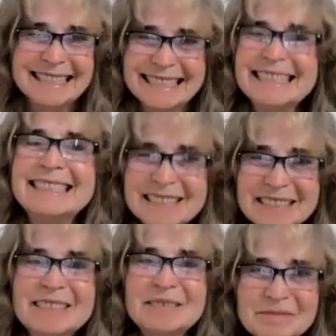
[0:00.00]

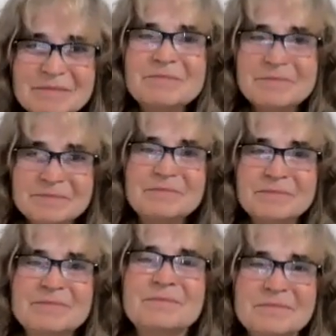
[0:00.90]

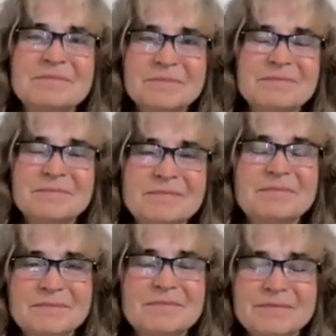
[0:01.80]

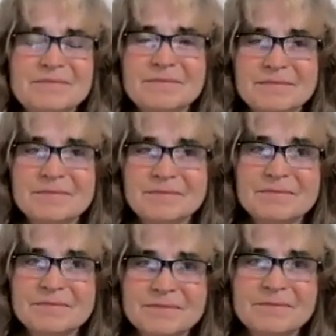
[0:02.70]

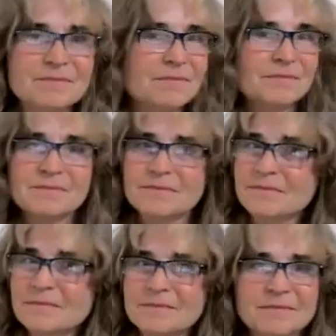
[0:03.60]

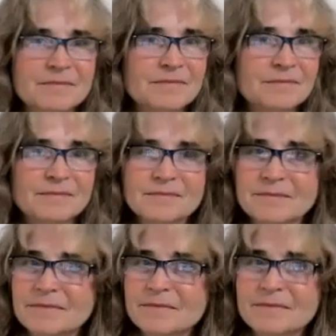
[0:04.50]

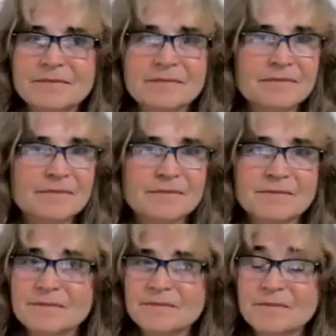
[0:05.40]

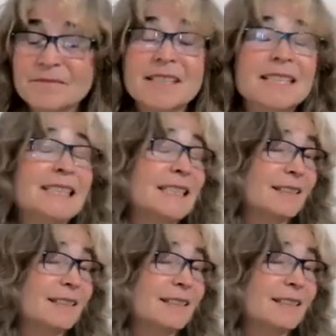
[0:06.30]
The person shown says nothing.